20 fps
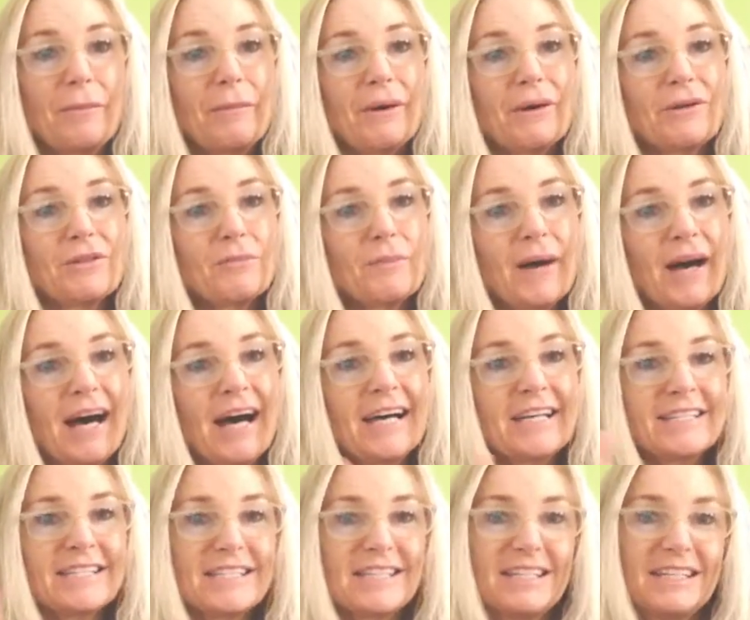both
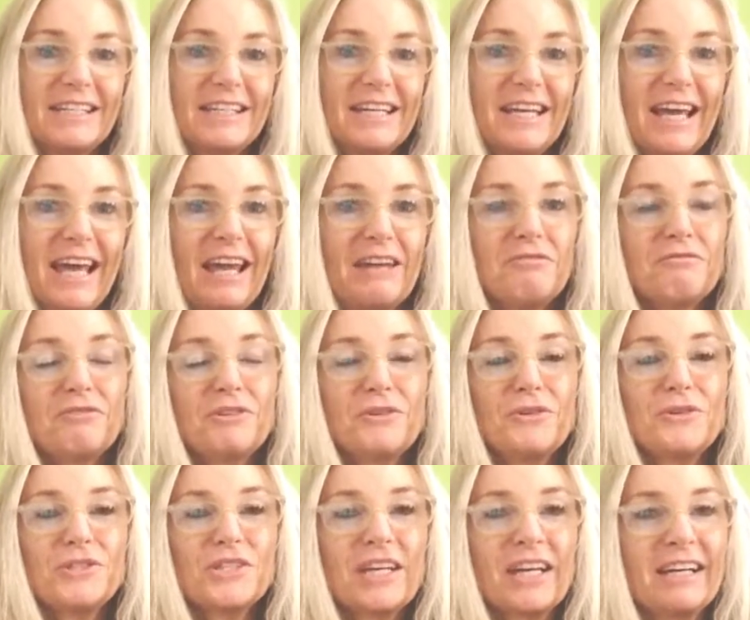past and
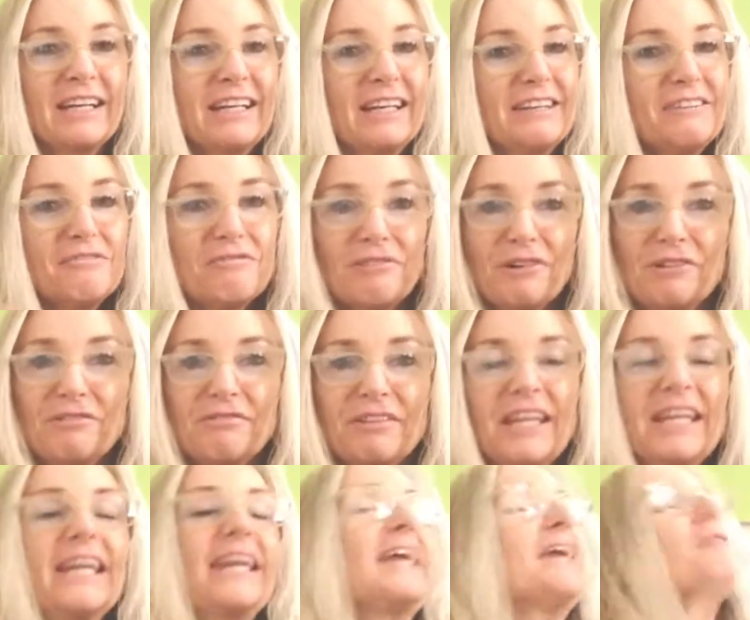future, for
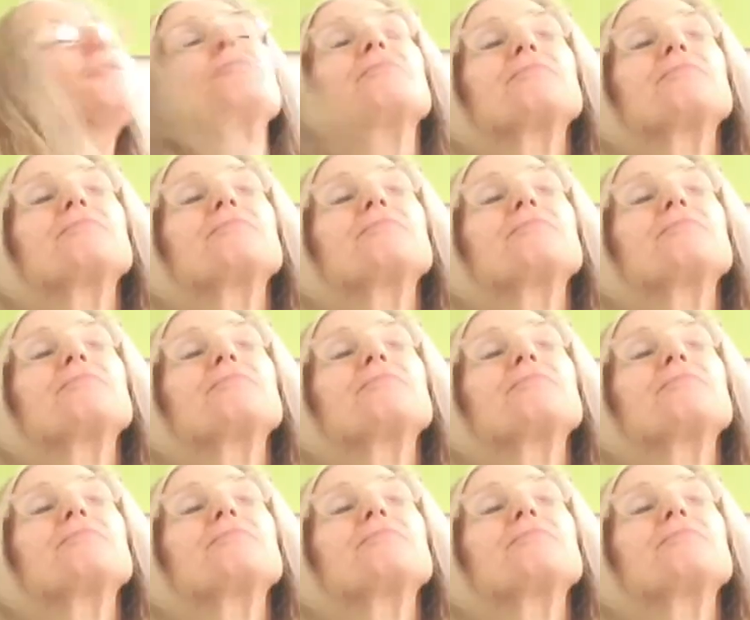infinity.